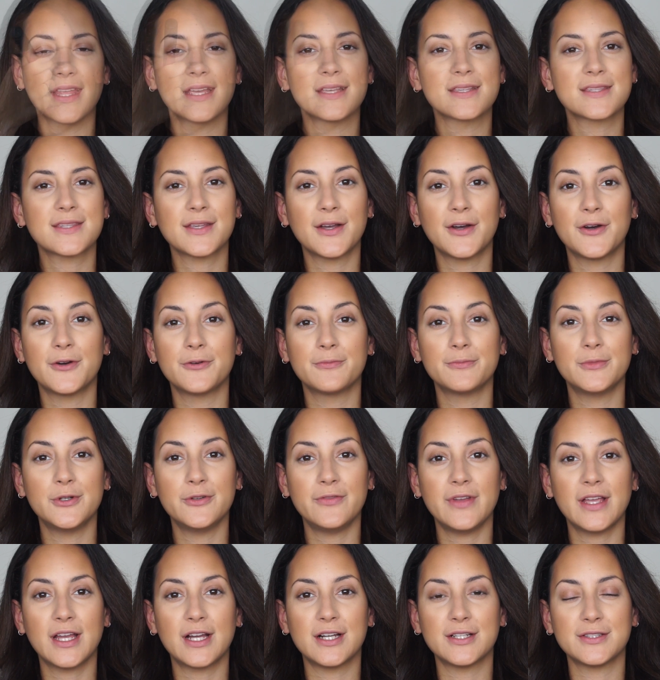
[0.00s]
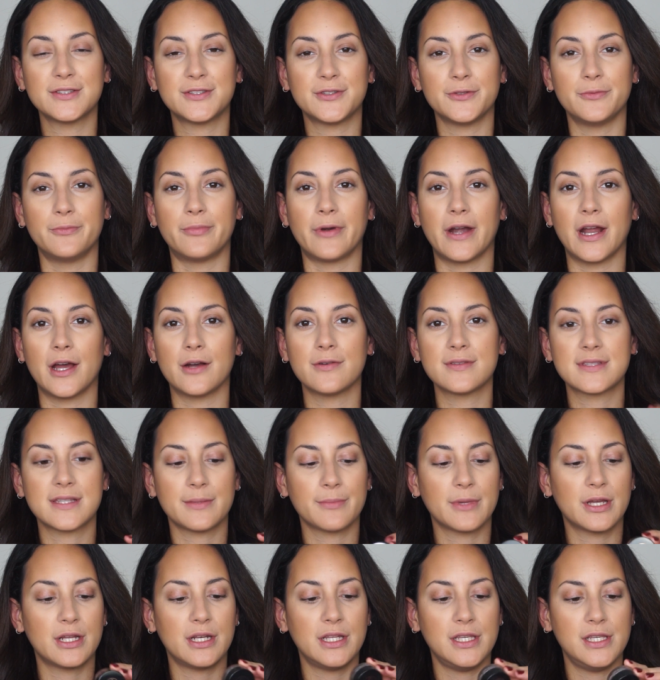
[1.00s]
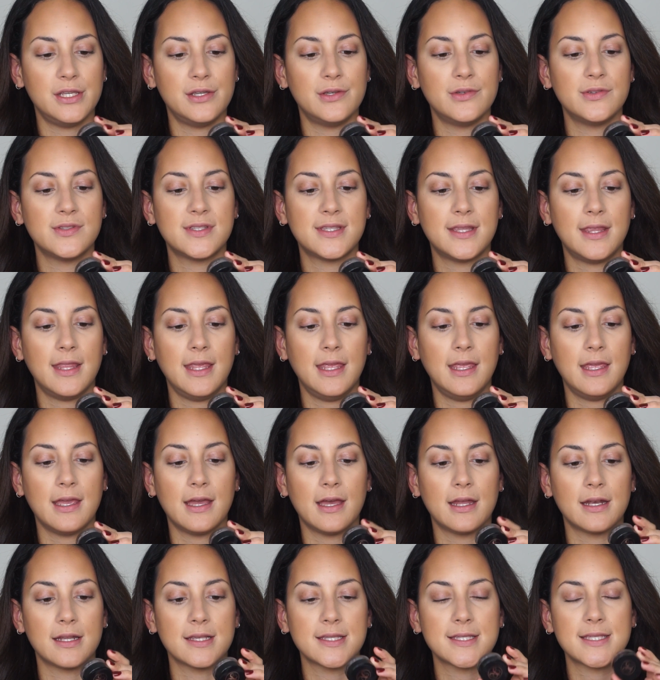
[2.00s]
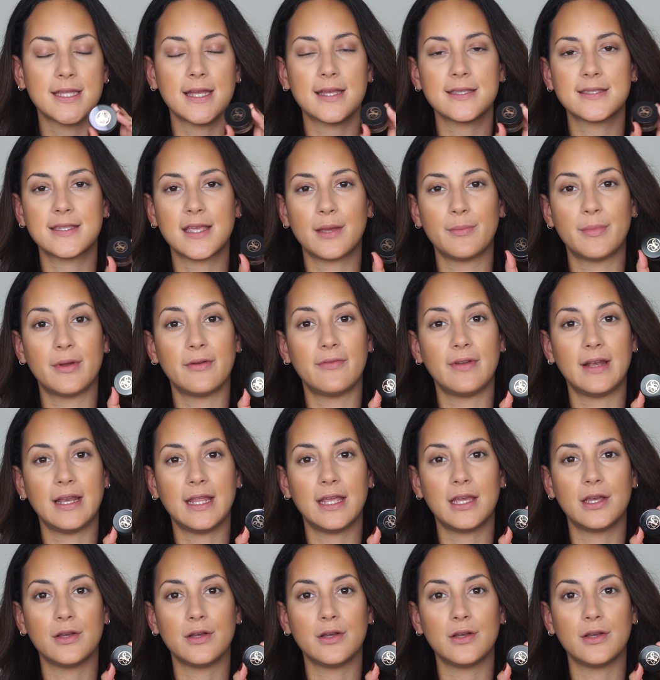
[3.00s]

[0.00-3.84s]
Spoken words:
So moving on to brows, I'm going to use the Anastasia Beverly